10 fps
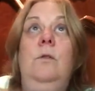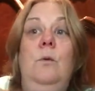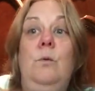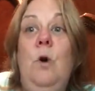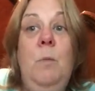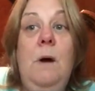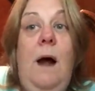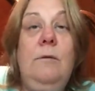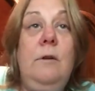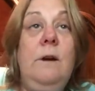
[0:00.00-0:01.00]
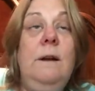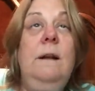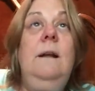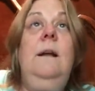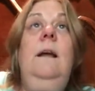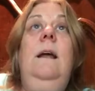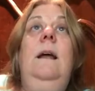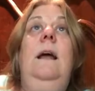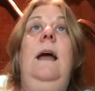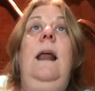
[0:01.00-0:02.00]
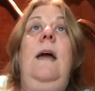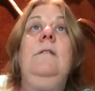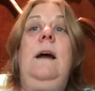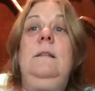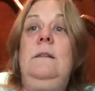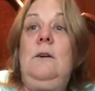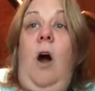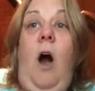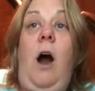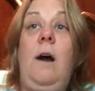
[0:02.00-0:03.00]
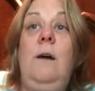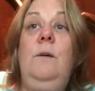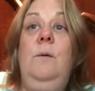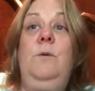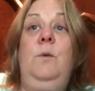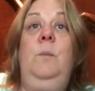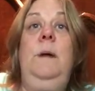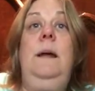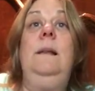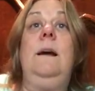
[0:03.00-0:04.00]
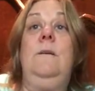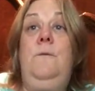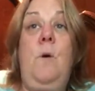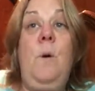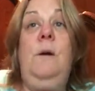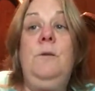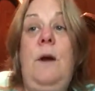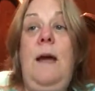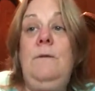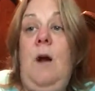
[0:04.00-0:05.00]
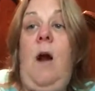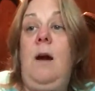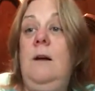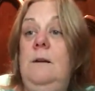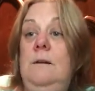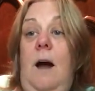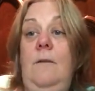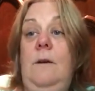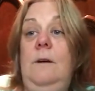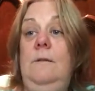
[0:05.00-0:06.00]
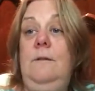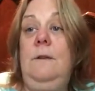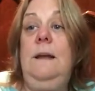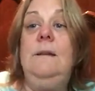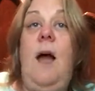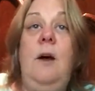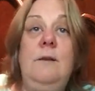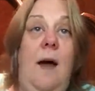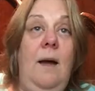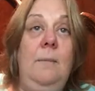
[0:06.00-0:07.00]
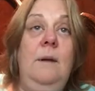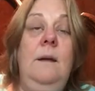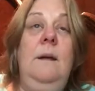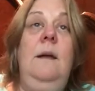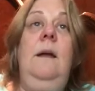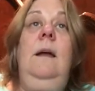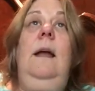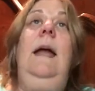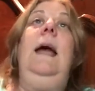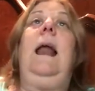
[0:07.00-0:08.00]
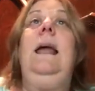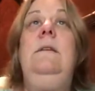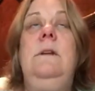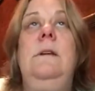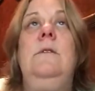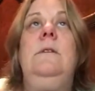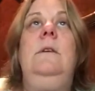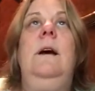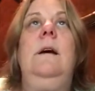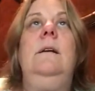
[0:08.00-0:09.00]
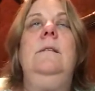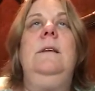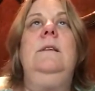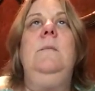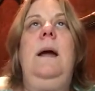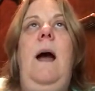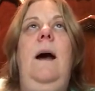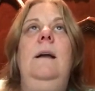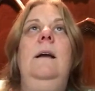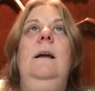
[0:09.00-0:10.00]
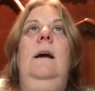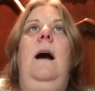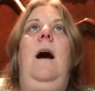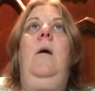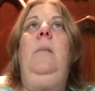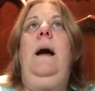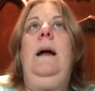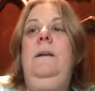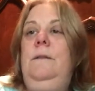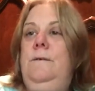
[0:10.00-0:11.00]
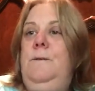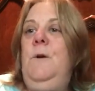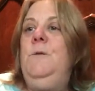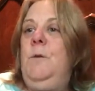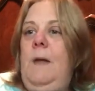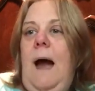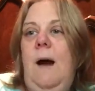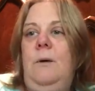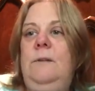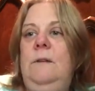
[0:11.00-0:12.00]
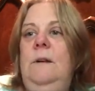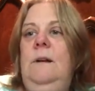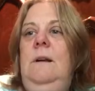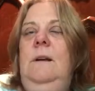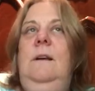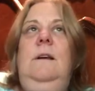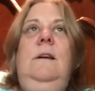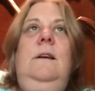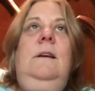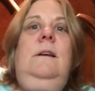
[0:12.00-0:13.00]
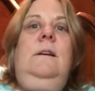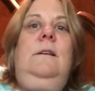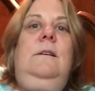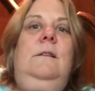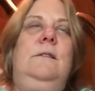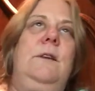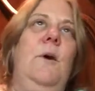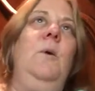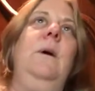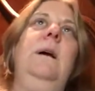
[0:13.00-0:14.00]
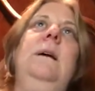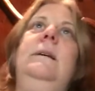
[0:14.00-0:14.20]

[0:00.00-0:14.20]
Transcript: the room covered and I've got the car, which will be like a four wheel drive car covered for the entire time. And I even uh, said to my aunt, I'll buy the food for the house. So,